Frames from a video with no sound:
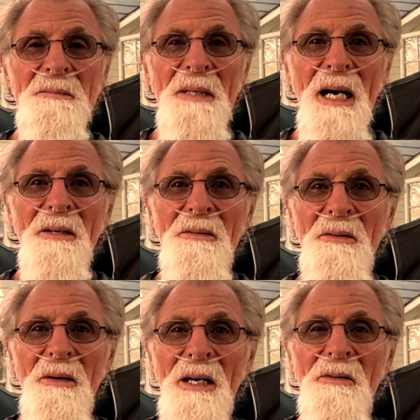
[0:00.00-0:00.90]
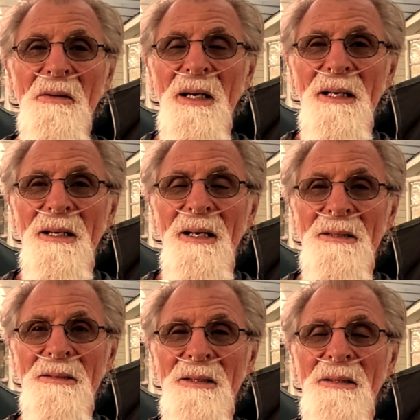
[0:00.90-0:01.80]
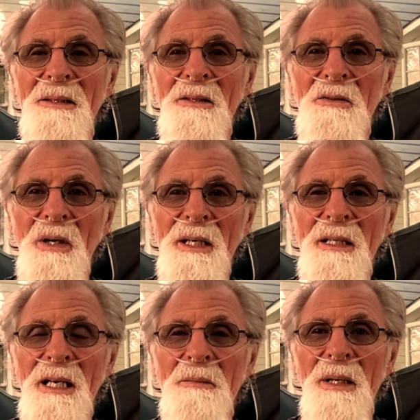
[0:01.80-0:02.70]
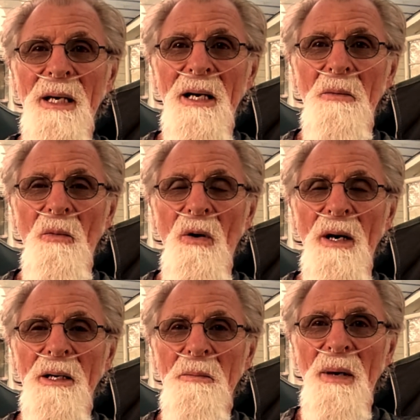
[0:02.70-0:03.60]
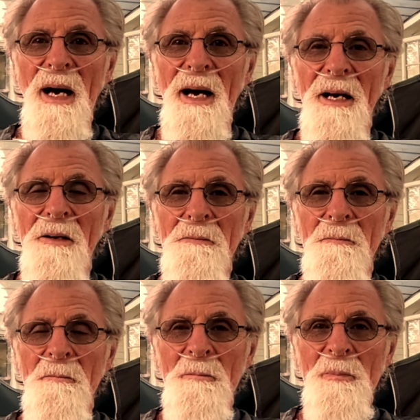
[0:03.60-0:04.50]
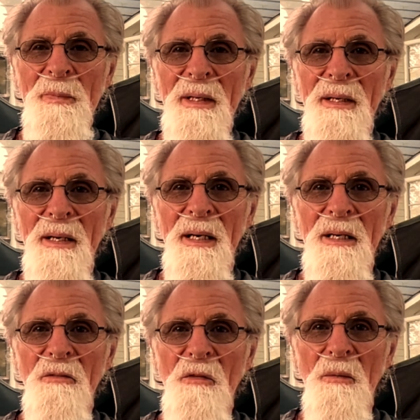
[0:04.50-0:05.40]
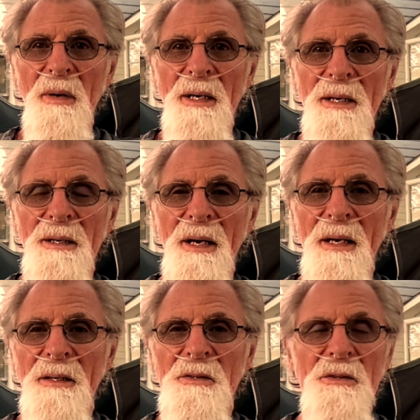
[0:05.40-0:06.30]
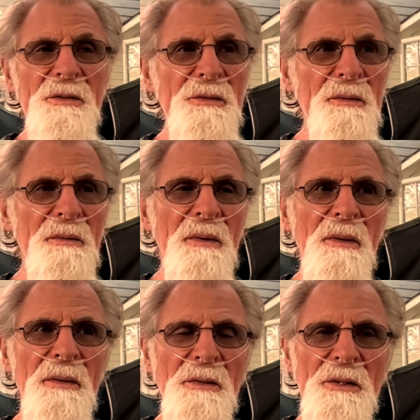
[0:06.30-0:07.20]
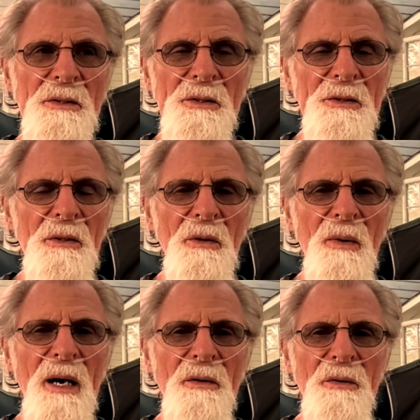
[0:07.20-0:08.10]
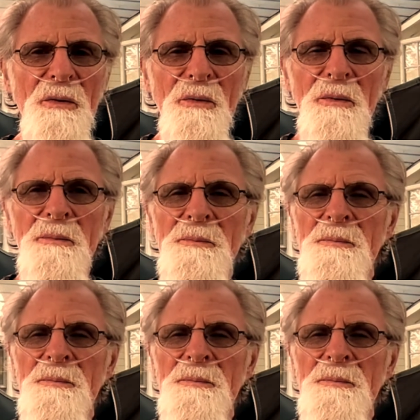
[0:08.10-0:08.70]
I don't know. I don't get it, I say. So I climb down. I'm walking back, headed for my day. This is, this is still around noon.